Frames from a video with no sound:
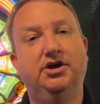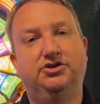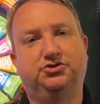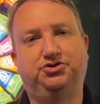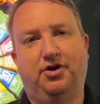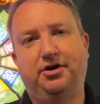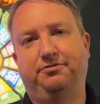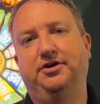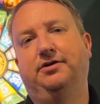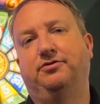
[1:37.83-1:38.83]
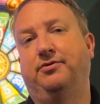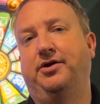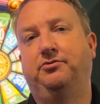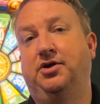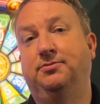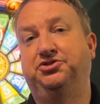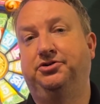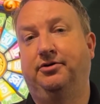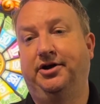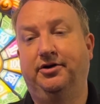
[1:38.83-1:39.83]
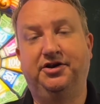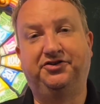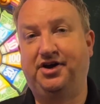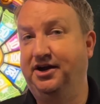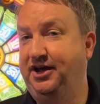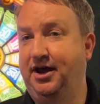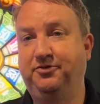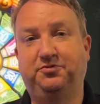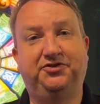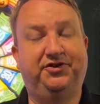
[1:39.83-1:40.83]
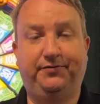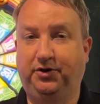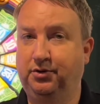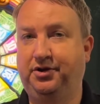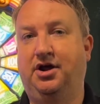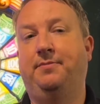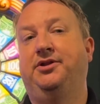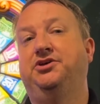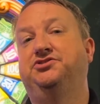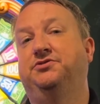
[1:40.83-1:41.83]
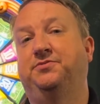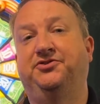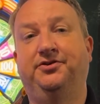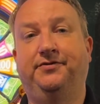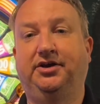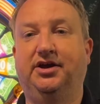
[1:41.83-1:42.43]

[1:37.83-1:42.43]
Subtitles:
So try to think of the random number generator as not game specific or denomination specific.